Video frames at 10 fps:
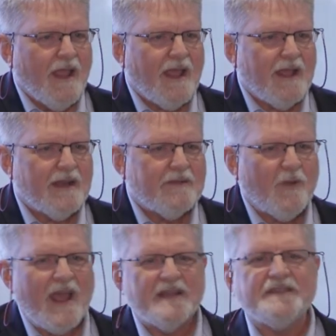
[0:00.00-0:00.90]
And
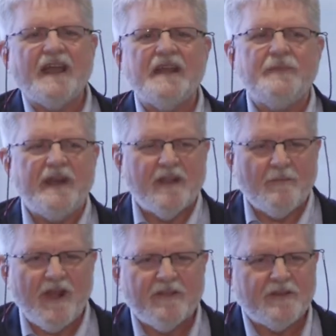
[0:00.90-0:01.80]
we had a side meeting
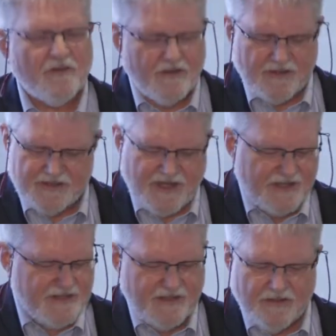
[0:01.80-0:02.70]
among the donors,
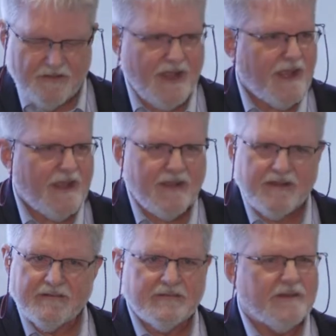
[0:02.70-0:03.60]
us, the UK,